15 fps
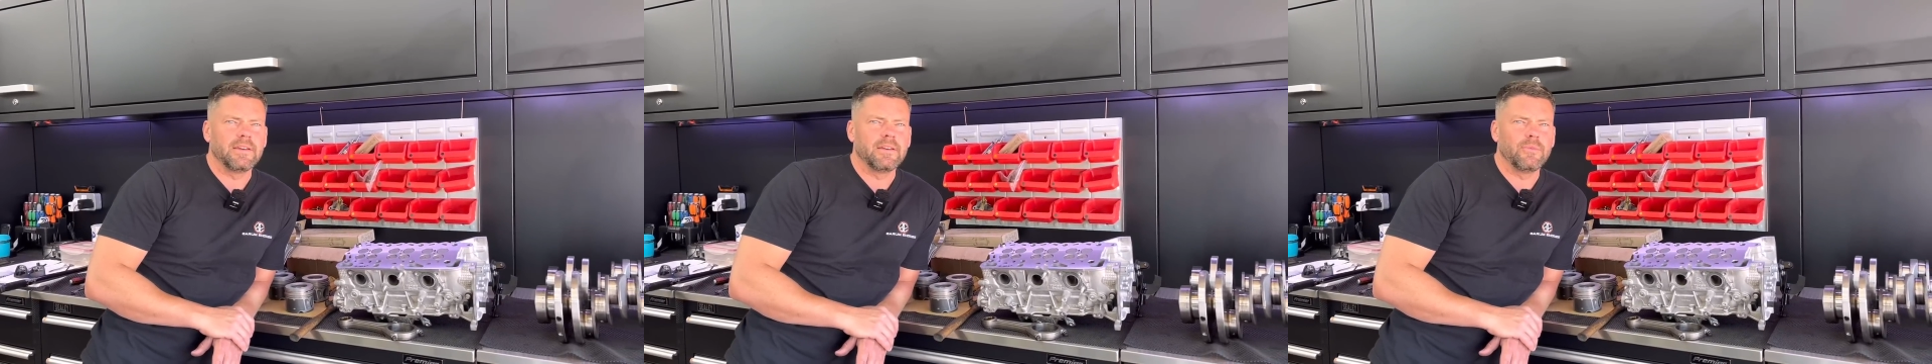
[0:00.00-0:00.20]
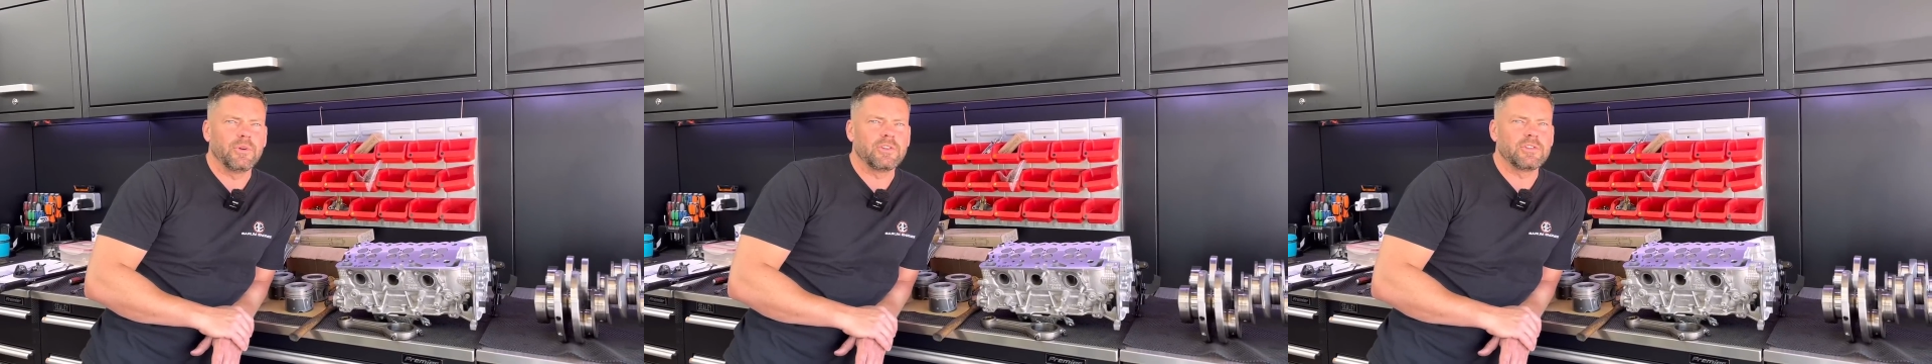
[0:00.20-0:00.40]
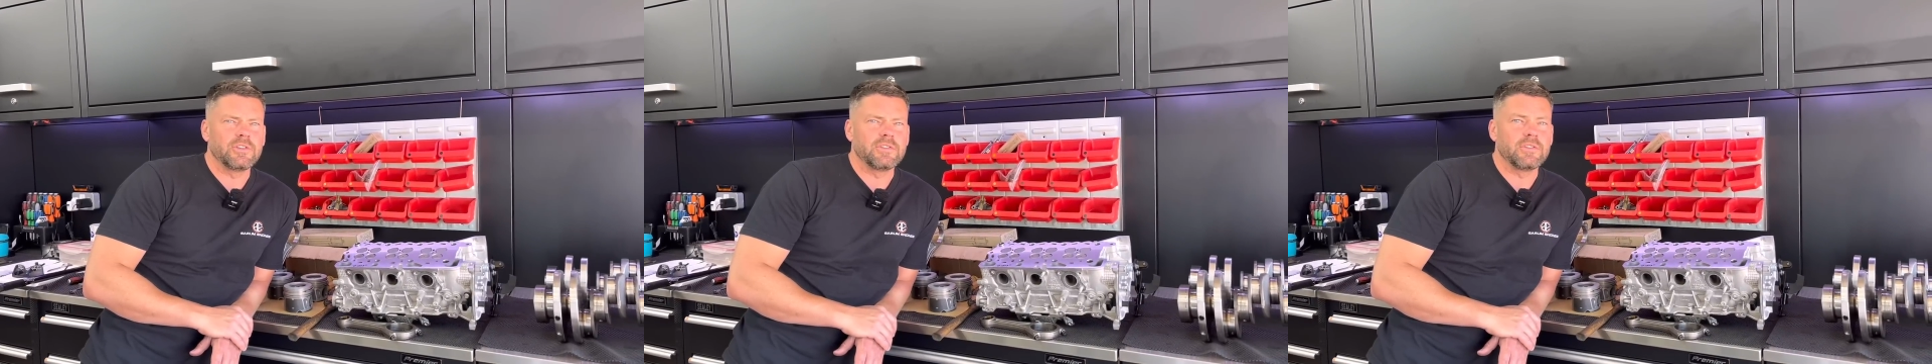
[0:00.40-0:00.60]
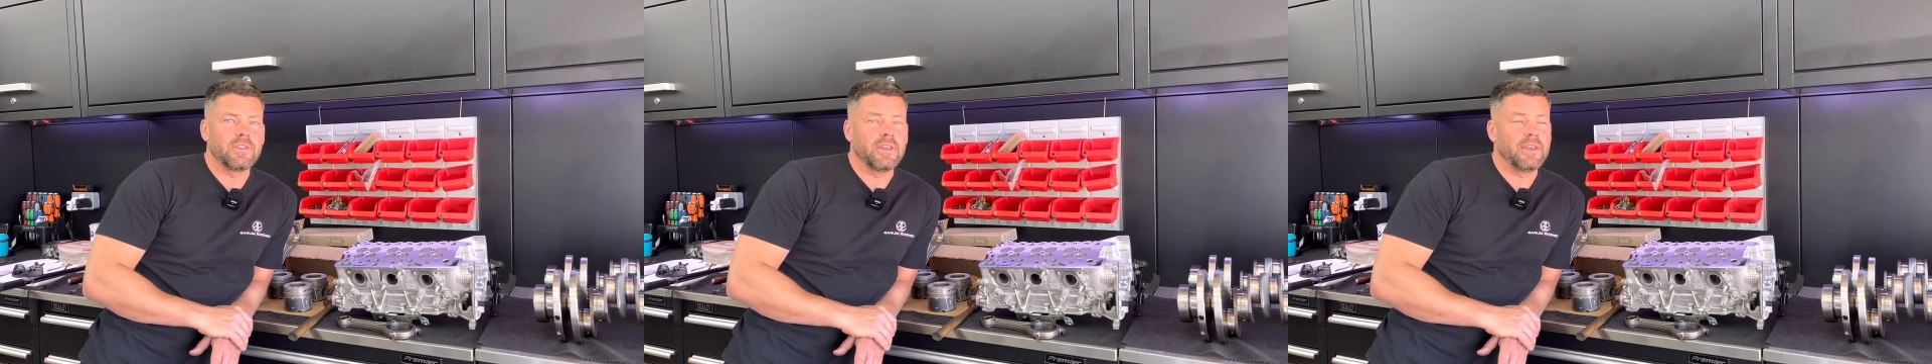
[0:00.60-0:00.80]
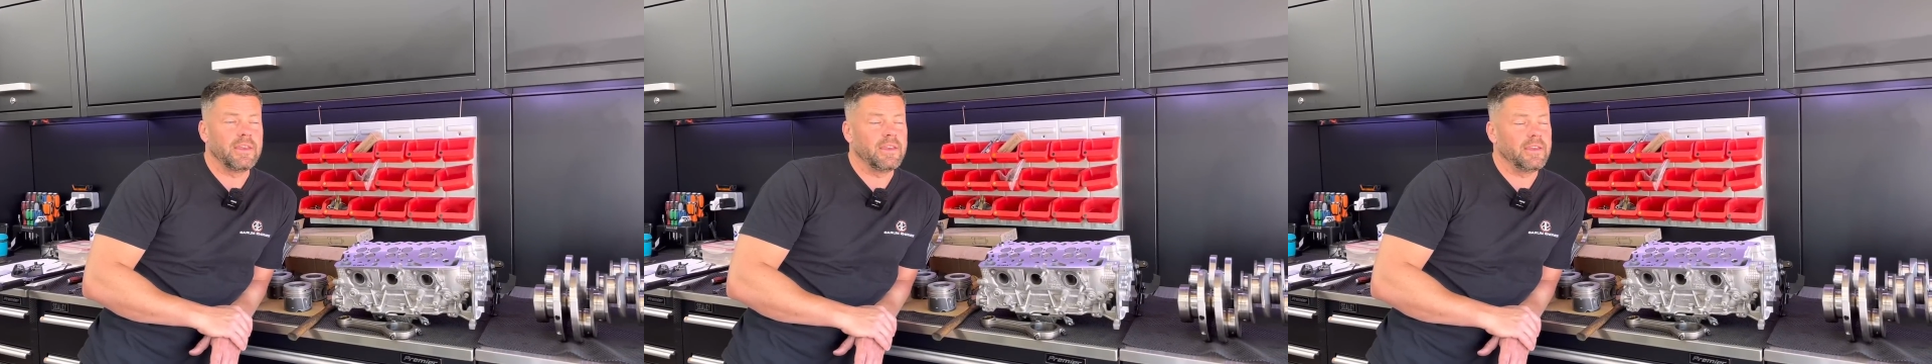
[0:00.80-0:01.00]
which is
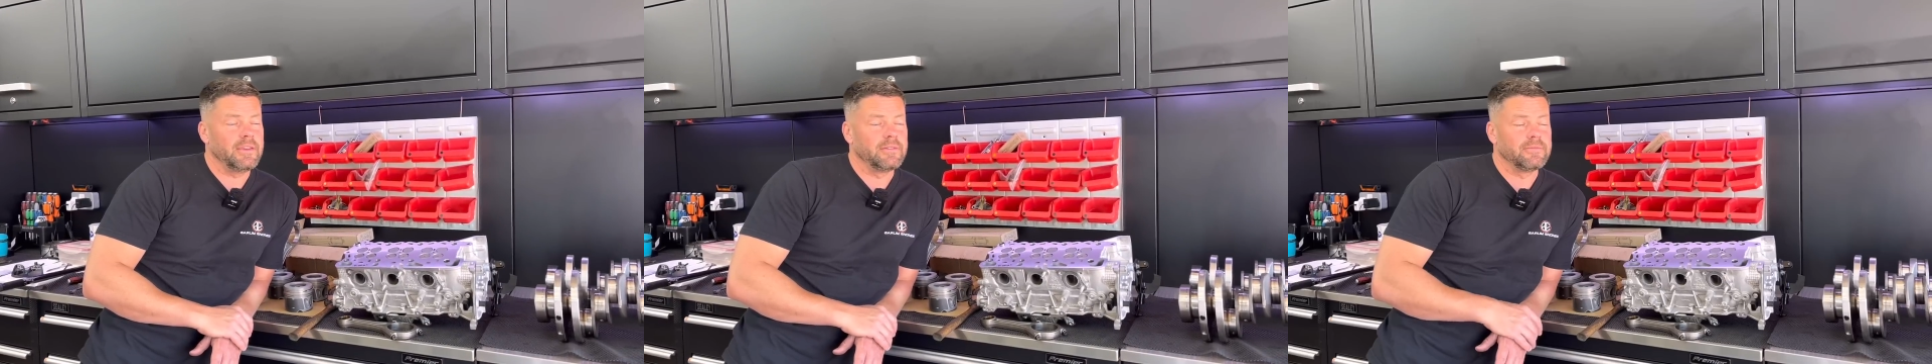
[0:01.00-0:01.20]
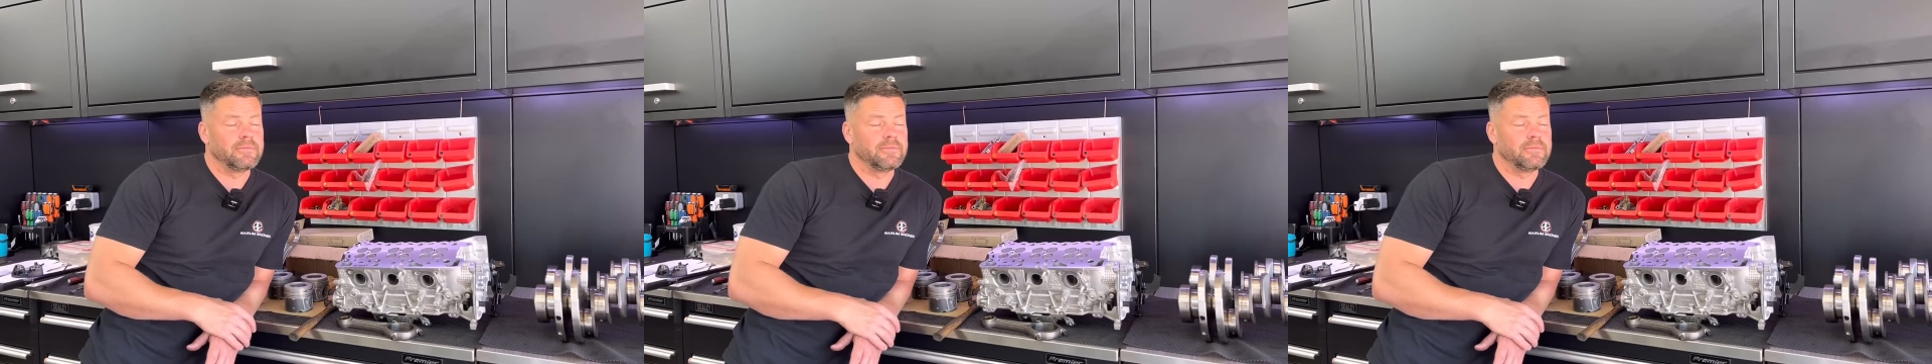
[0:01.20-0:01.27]
the...